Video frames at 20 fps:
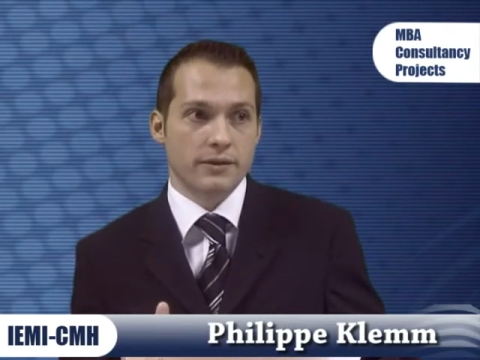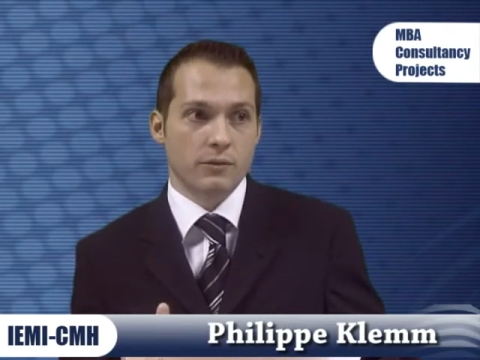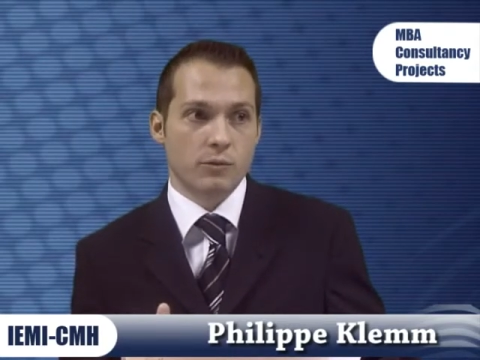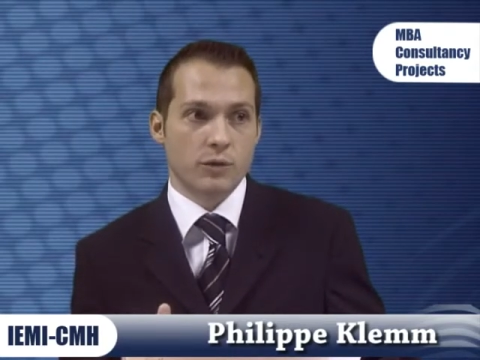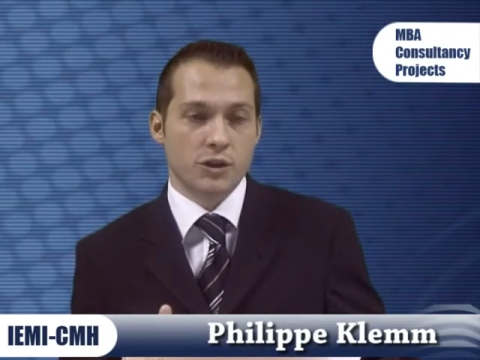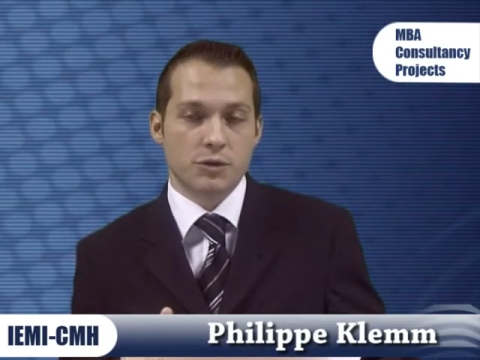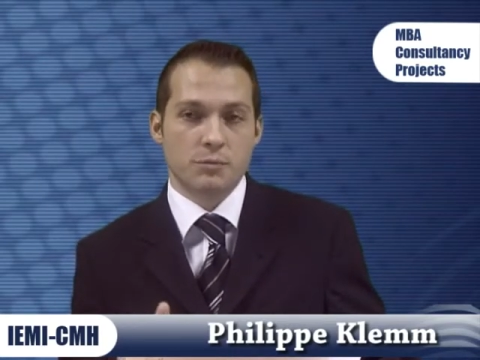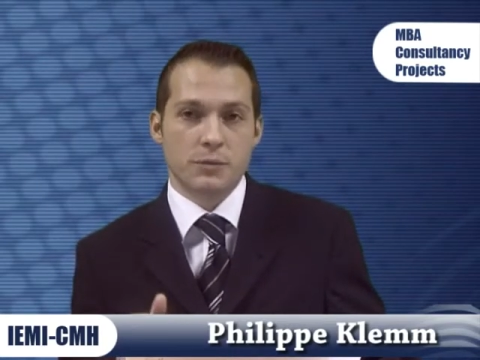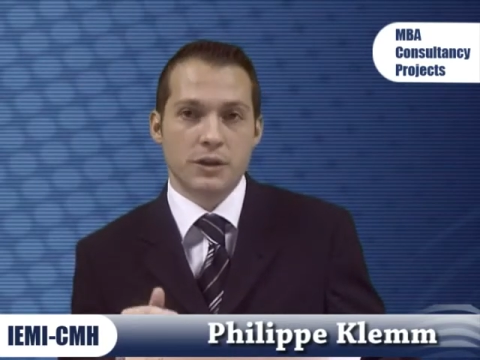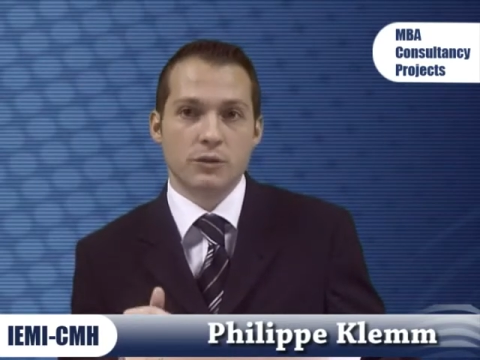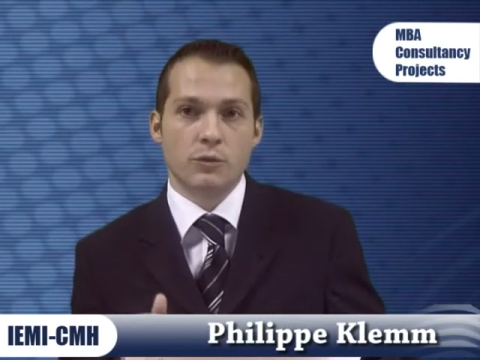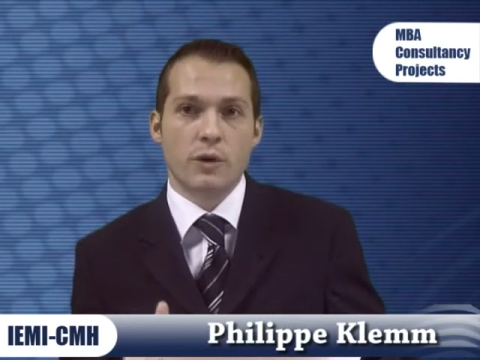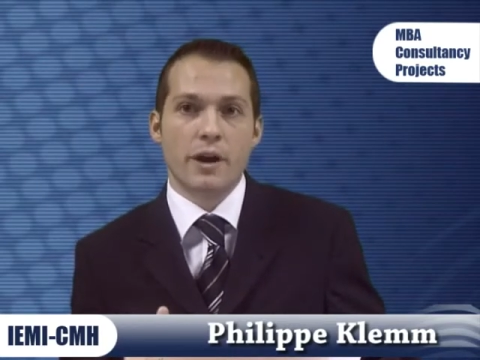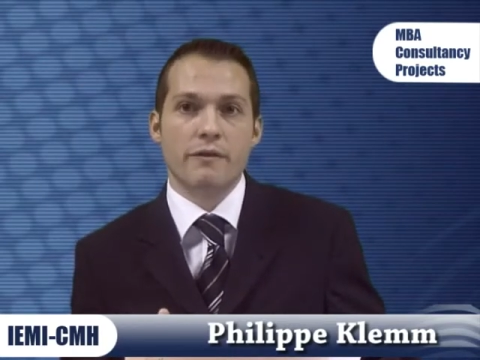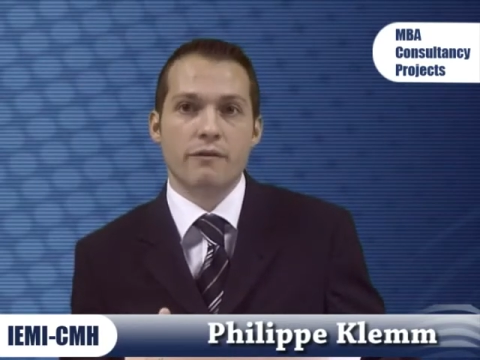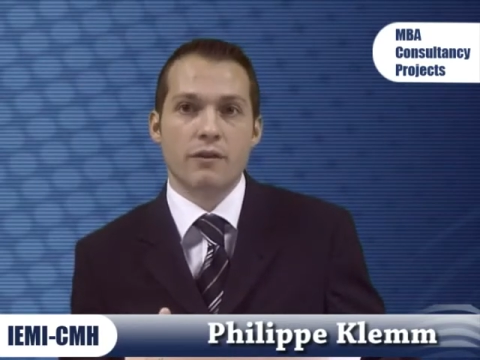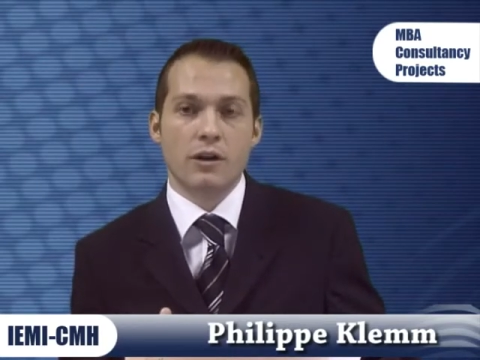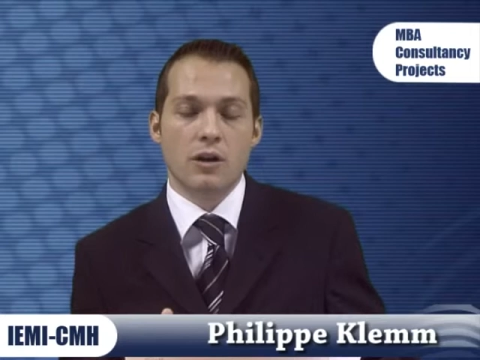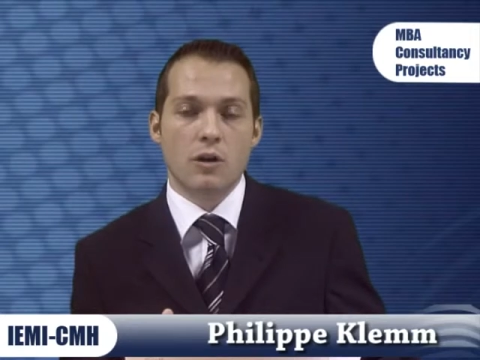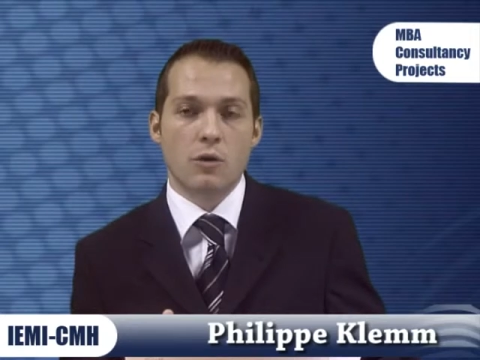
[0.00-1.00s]
which means we
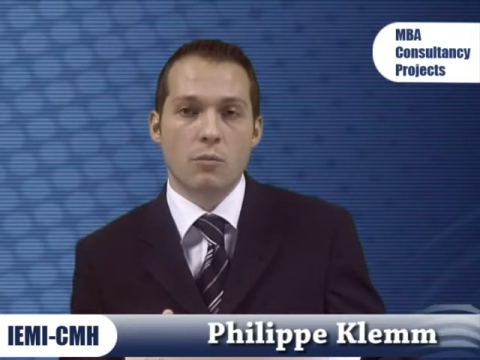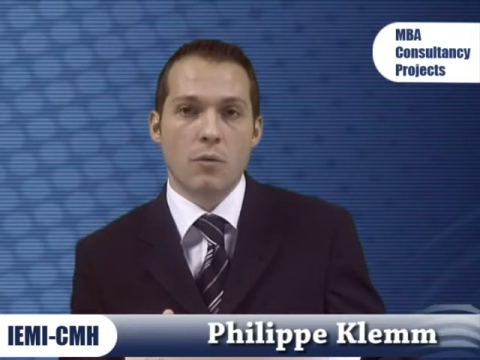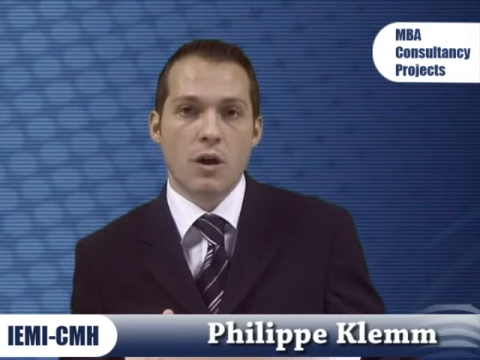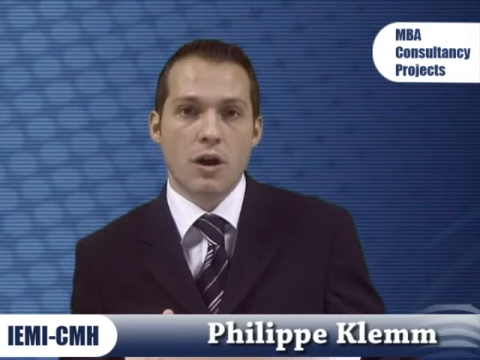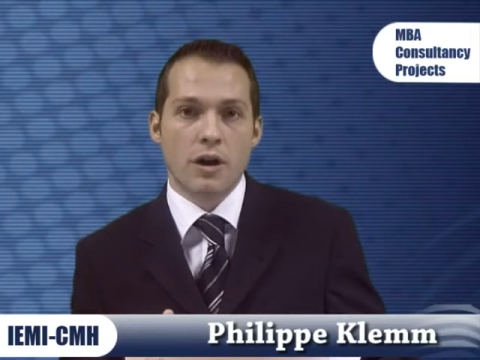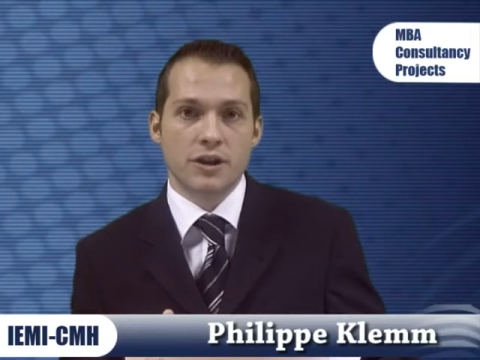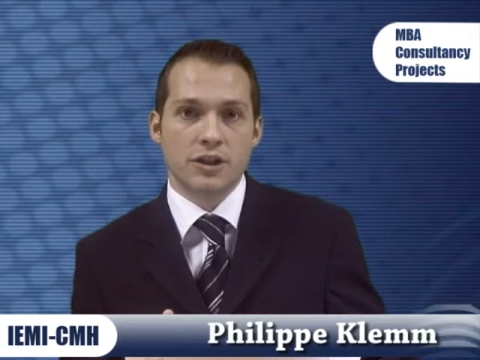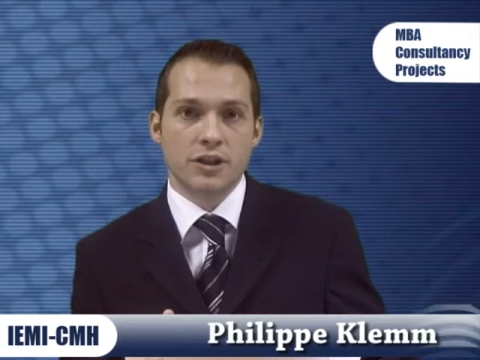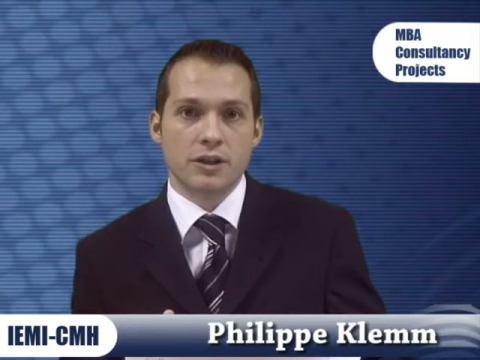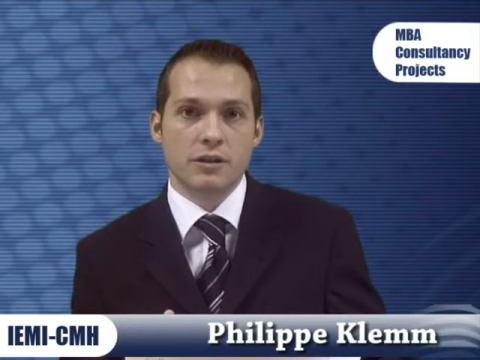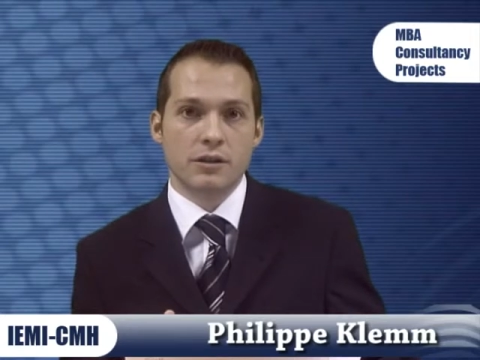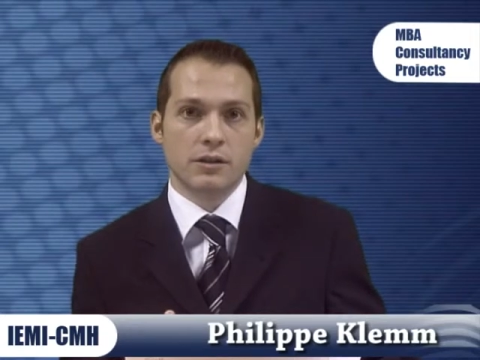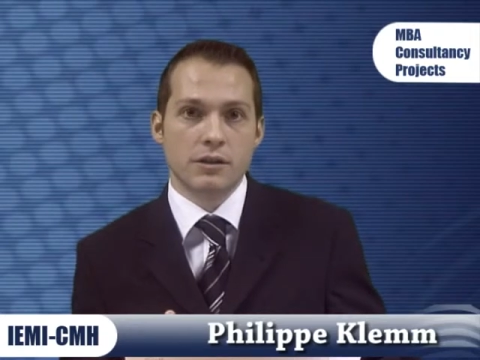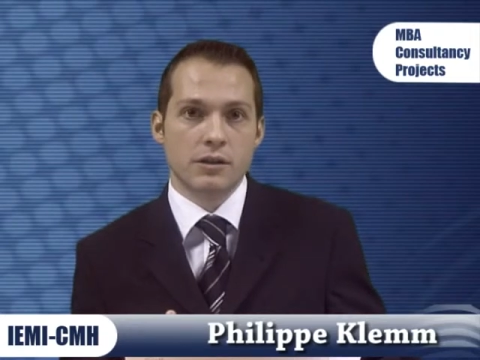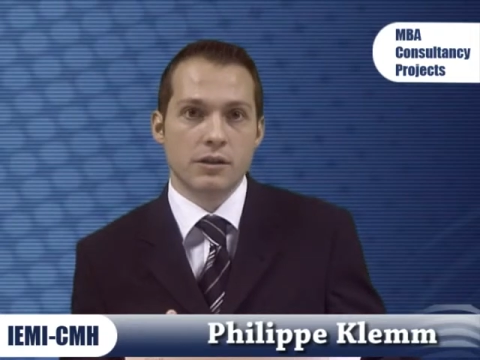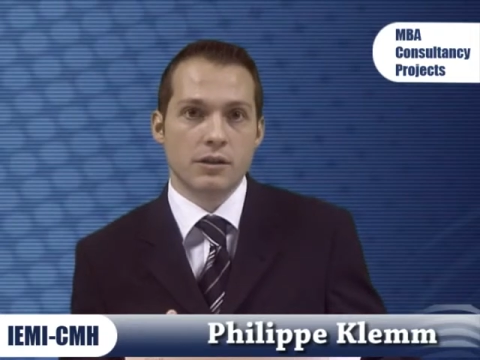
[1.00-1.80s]
have a low margin